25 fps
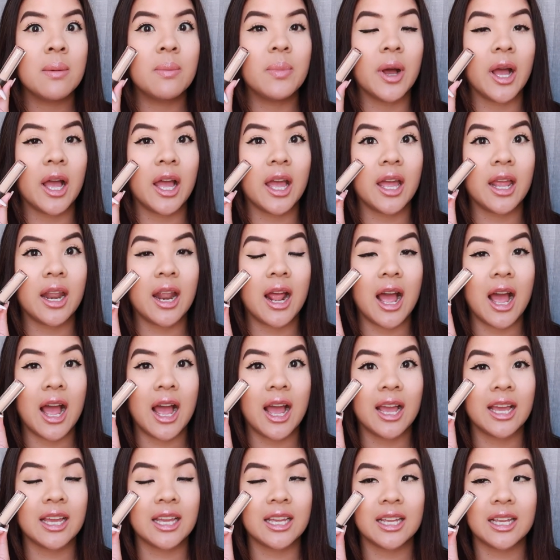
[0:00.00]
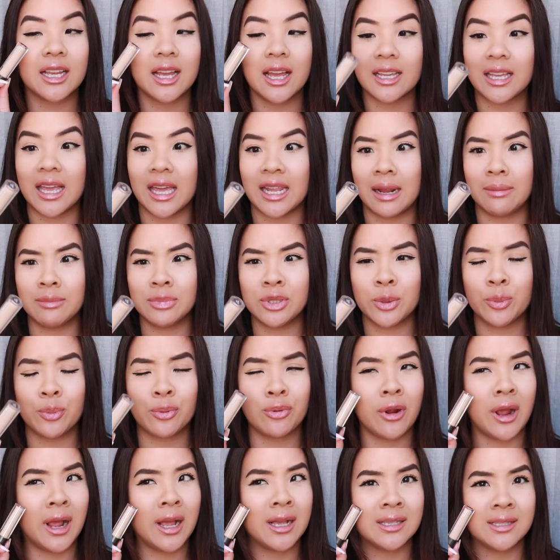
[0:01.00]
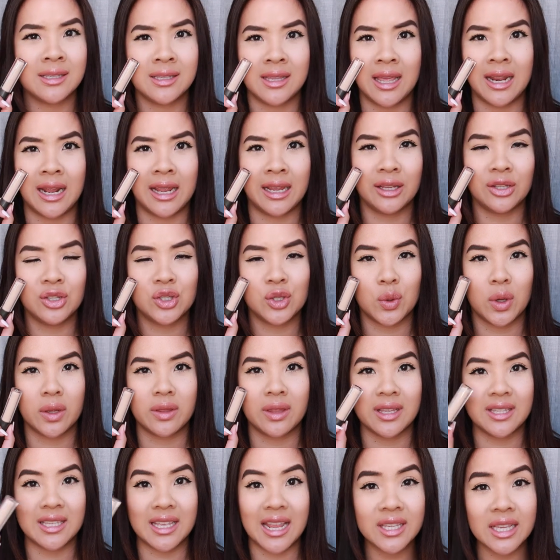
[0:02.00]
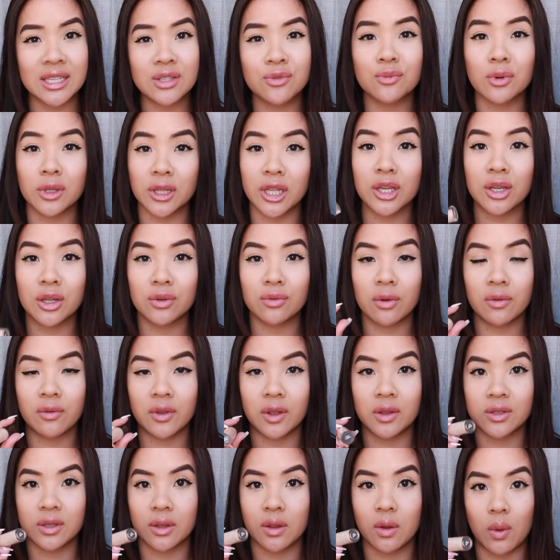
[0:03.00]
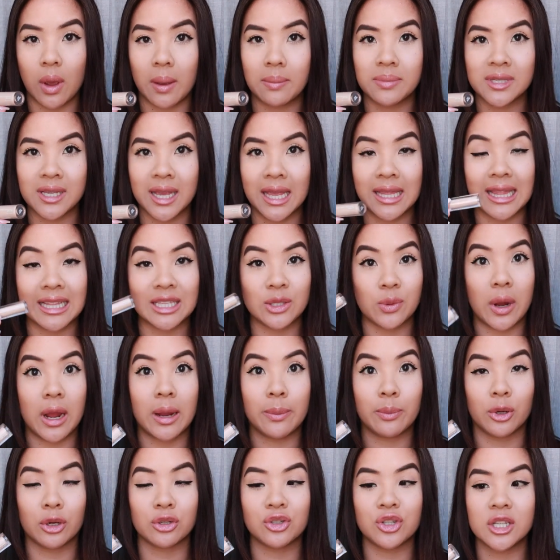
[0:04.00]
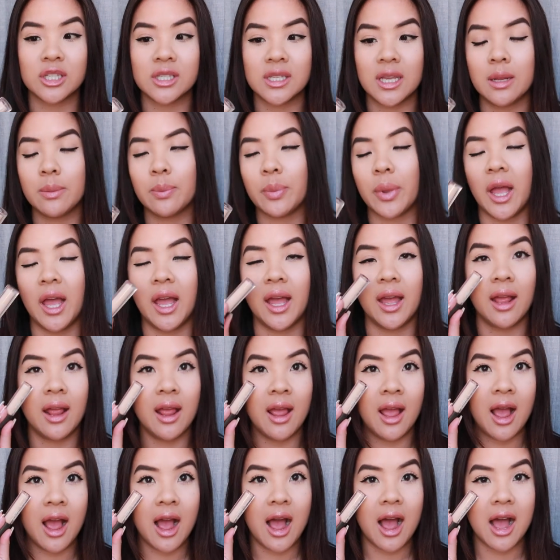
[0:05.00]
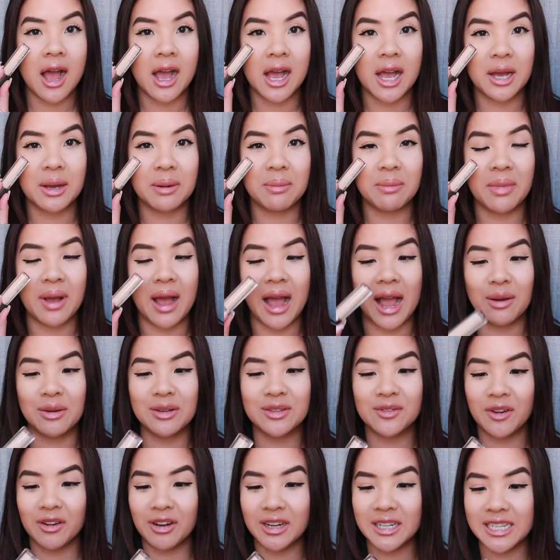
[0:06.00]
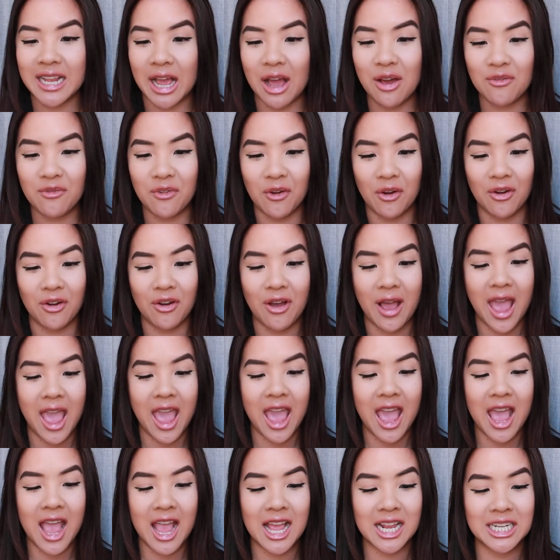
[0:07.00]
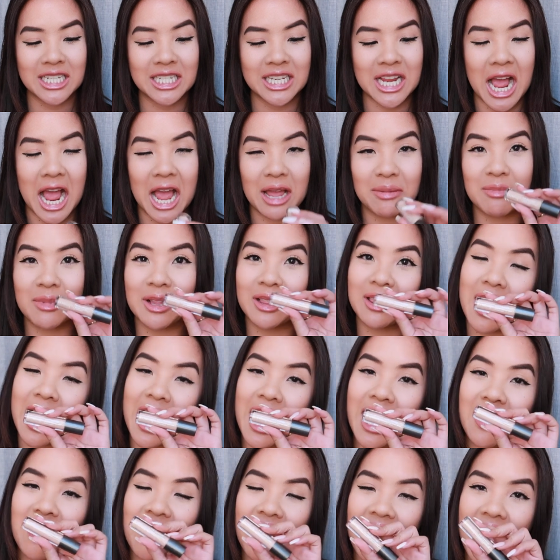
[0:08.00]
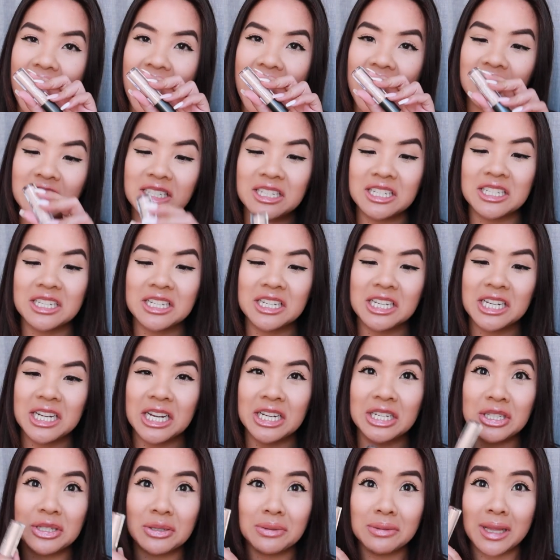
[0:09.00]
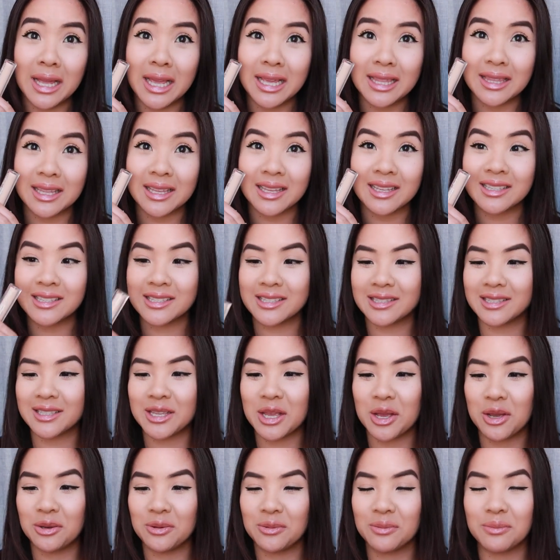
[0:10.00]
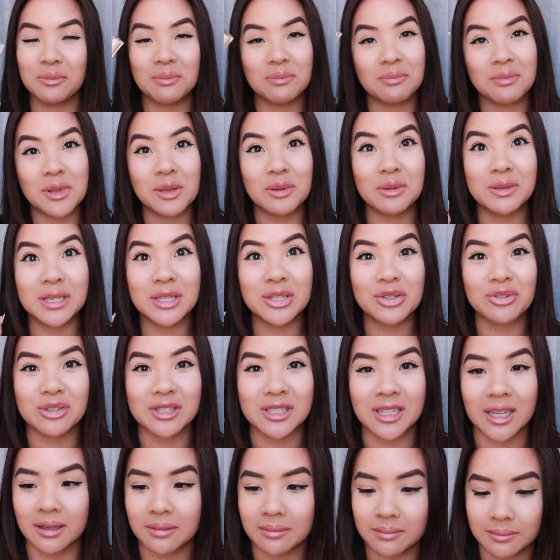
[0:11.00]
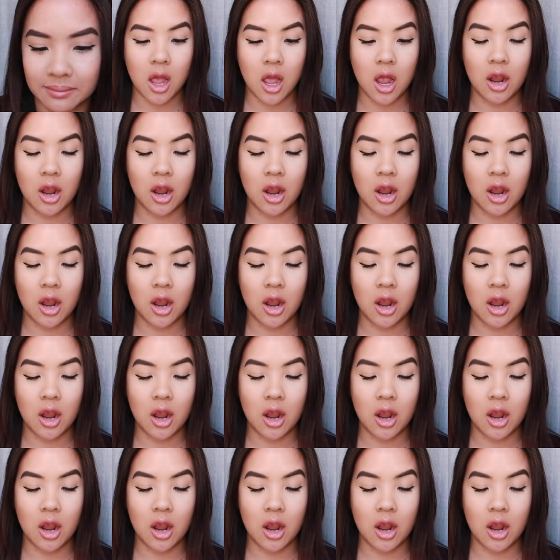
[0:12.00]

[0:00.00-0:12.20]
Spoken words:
but I'm surprised that I enjoyed this. It has really good reviews on the website. That's why I purchased it, but I was very doubtful, and I'm glad that I do like this, so it was interesting.